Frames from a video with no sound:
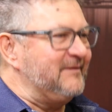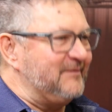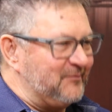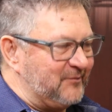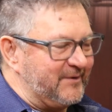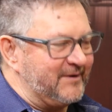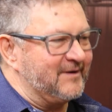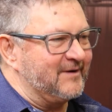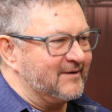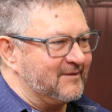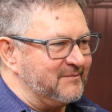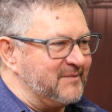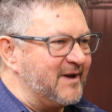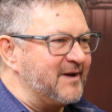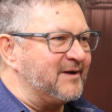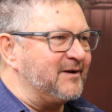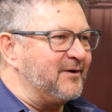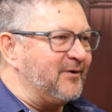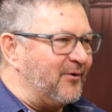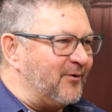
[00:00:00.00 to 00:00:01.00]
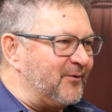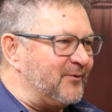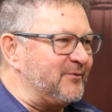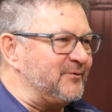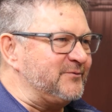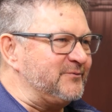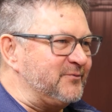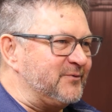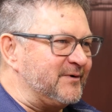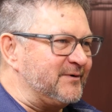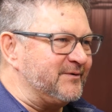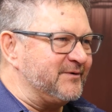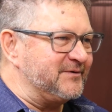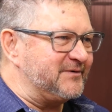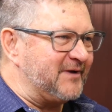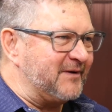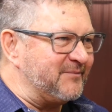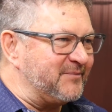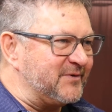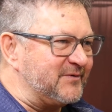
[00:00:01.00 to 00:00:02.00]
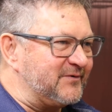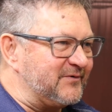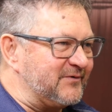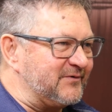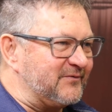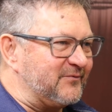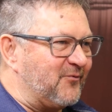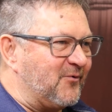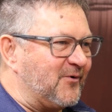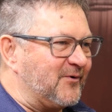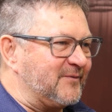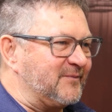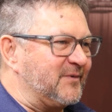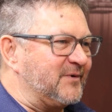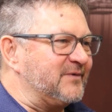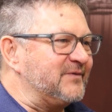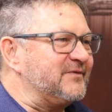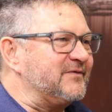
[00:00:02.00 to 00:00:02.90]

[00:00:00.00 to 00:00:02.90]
We got to make gold while the temperature's warmer.